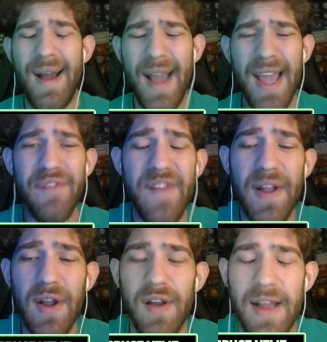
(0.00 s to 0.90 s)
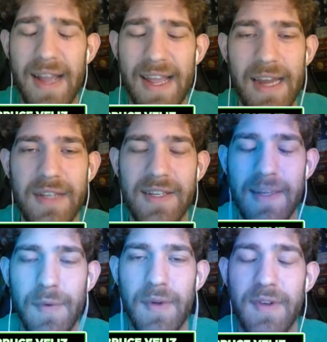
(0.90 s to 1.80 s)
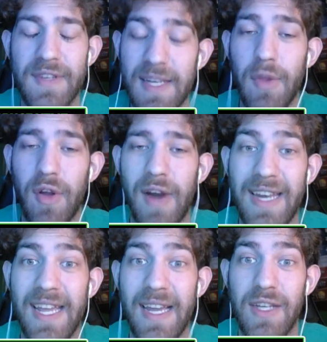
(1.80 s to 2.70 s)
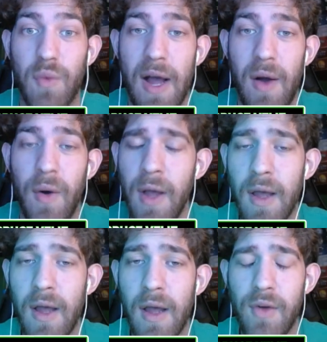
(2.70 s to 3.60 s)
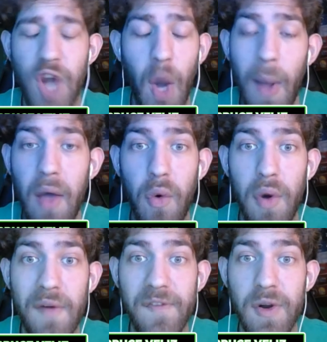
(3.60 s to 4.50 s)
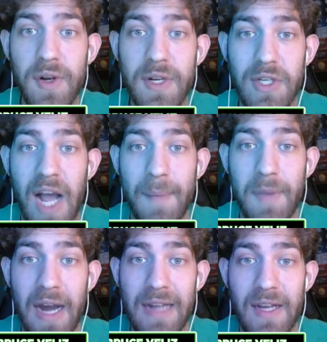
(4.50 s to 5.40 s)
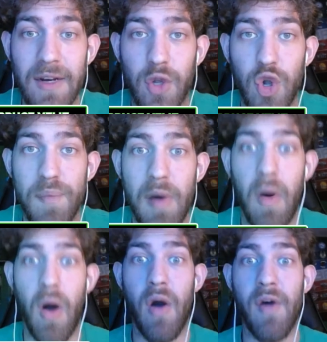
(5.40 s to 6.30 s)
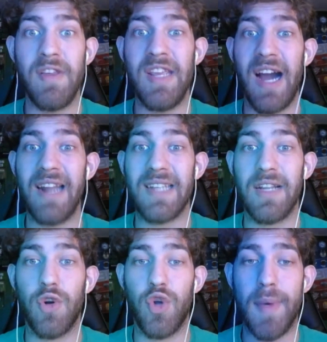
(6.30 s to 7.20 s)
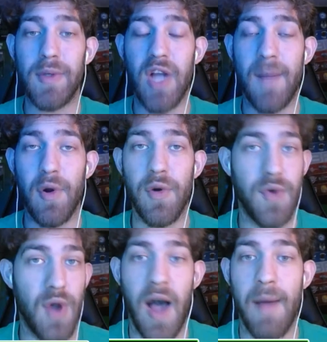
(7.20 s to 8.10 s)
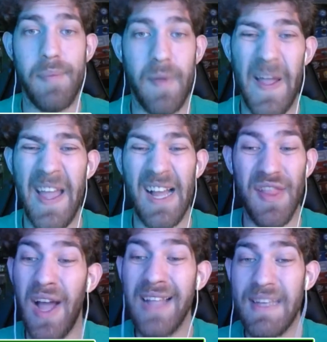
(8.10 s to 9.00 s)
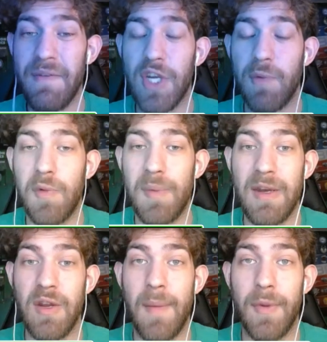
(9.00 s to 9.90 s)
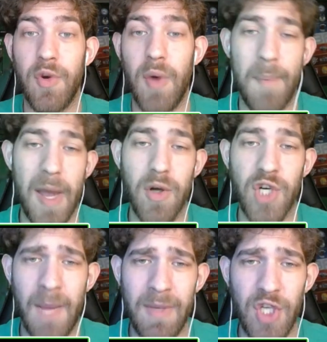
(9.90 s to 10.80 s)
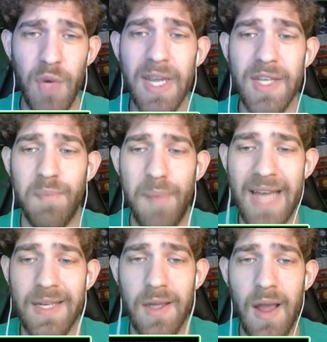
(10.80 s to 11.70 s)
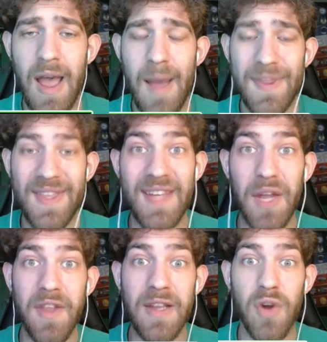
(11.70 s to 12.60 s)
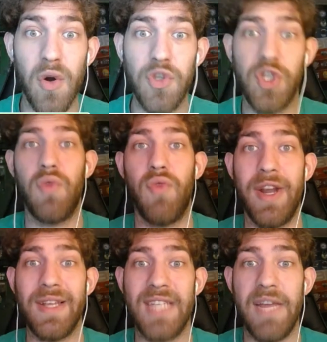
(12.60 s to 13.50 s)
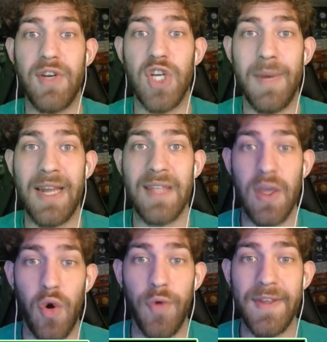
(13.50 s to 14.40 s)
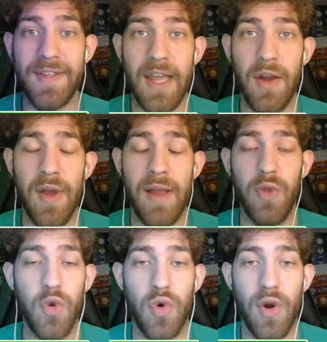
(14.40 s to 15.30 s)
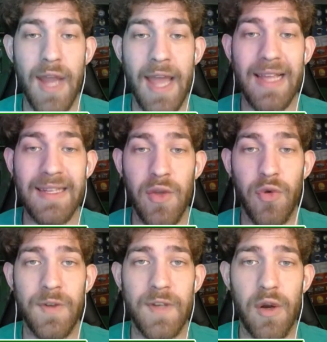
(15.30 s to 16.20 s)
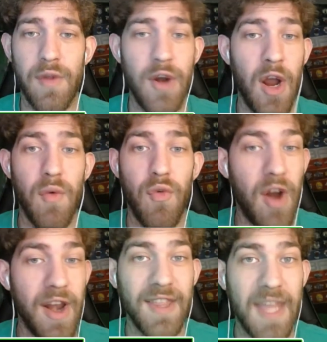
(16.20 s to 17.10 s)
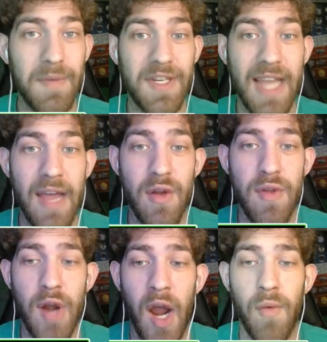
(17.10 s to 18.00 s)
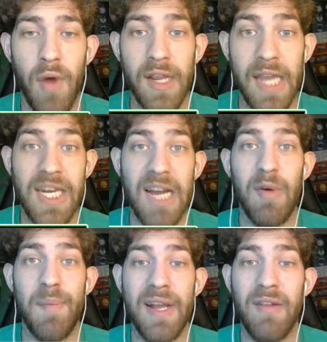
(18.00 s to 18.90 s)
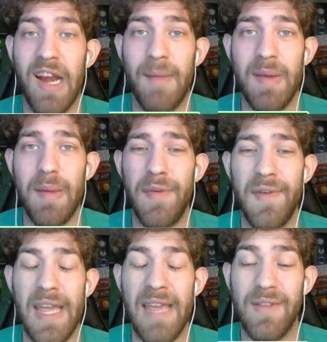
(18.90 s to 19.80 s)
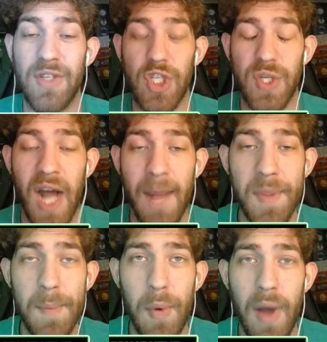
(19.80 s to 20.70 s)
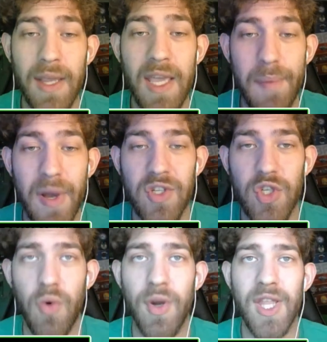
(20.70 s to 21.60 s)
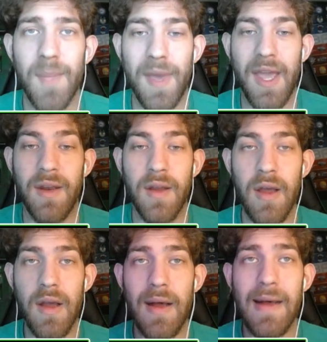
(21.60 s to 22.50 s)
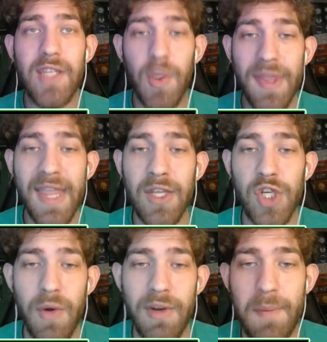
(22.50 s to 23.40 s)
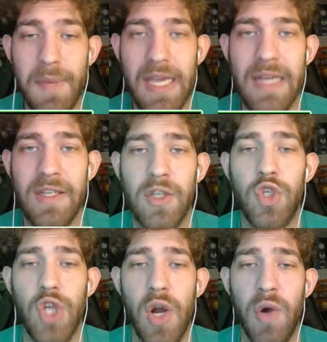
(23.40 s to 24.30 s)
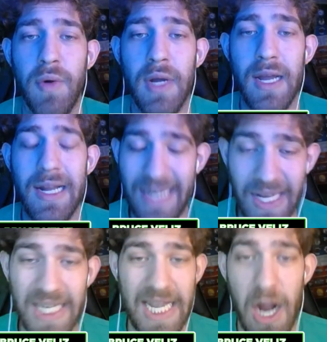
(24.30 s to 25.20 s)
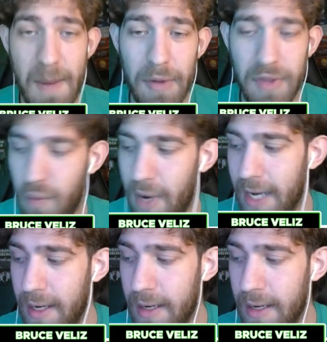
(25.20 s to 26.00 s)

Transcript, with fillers: I had a figure. I had a sim- similar idea as well." No Al Horford to stop Giannis Antetokounmpo or Giannis Antetokounmpo stopper not playing. I thought Xavier Tillman would be able to do a better job. He's doing his best, but the Celtics are also running Xavier Tillman as the only center and Luke Kornet as the only center. They're not running them together. They're not running a double big lineup to even, stop the Milwaukee Bucks scoring in the paint. So what that's showing to me is is Joe doesn't care about the win.